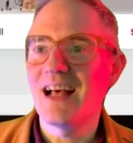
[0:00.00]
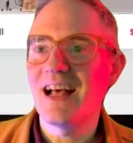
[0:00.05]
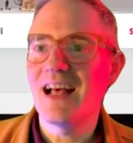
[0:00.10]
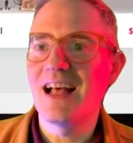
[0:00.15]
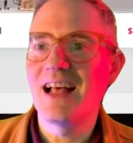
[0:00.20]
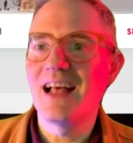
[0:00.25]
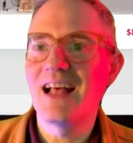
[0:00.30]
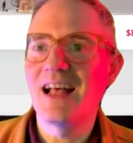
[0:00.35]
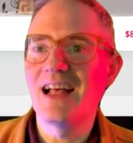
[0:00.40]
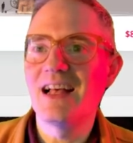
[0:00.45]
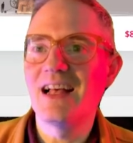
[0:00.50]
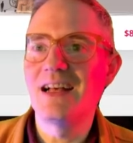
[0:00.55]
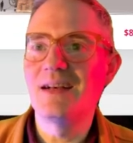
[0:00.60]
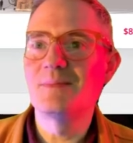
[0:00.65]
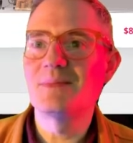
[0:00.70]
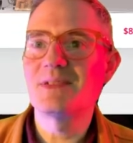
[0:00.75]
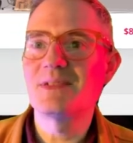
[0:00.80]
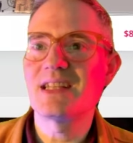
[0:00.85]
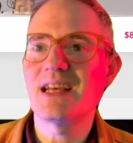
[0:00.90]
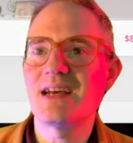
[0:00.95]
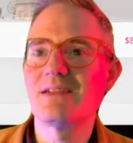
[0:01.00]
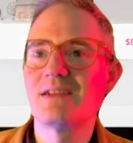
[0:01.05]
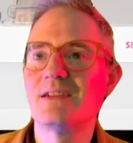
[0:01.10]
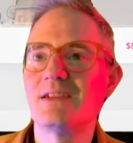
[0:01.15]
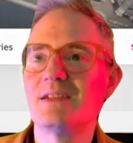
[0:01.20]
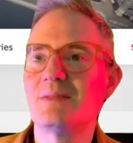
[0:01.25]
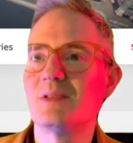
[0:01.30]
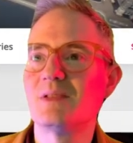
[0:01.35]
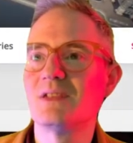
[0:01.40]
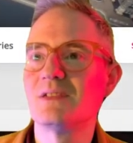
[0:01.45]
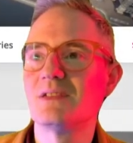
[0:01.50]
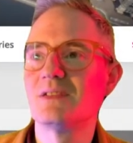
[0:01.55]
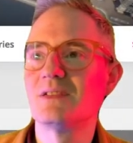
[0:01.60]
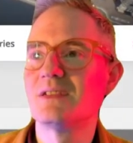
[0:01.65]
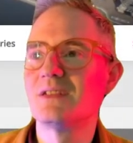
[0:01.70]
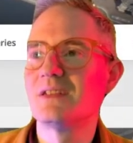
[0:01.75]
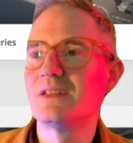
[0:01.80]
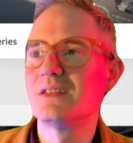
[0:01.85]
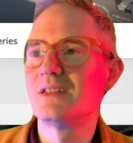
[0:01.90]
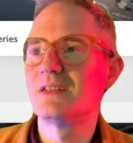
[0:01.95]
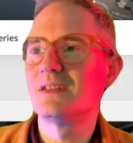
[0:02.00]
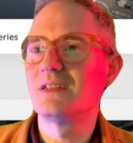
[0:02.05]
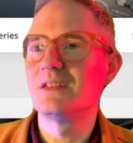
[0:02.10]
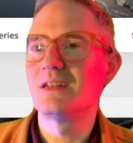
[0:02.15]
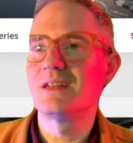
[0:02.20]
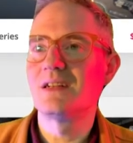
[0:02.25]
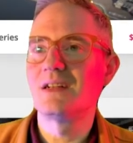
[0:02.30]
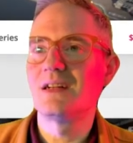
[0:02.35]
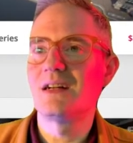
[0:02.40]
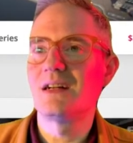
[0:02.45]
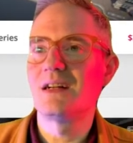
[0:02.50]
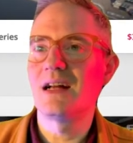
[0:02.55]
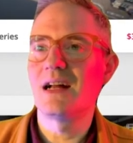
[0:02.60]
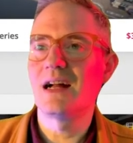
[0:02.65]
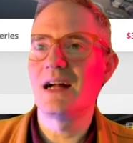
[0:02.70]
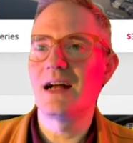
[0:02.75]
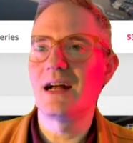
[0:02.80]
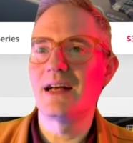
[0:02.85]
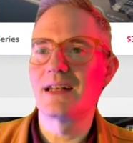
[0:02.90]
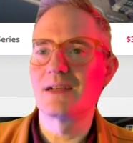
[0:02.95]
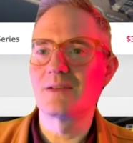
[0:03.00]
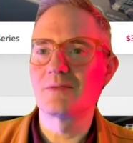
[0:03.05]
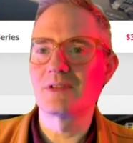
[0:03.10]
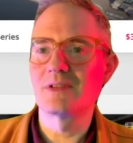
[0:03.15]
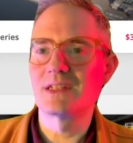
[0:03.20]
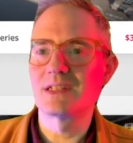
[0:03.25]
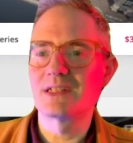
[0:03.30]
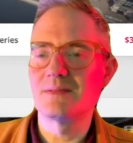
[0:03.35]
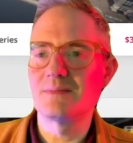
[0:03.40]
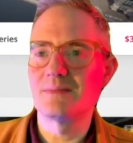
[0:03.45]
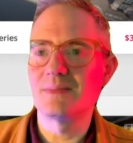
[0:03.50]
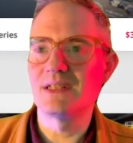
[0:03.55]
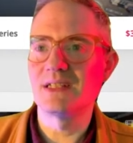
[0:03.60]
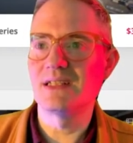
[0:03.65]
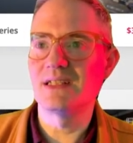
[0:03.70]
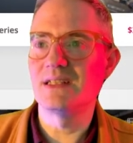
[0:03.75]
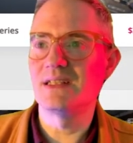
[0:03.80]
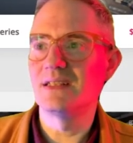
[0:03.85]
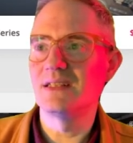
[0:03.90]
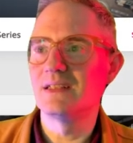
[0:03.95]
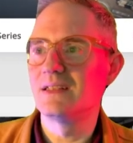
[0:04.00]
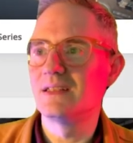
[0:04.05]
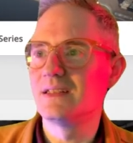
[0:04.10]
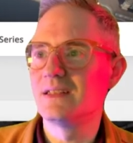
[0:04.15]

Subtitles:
Downloadable, and I want it to be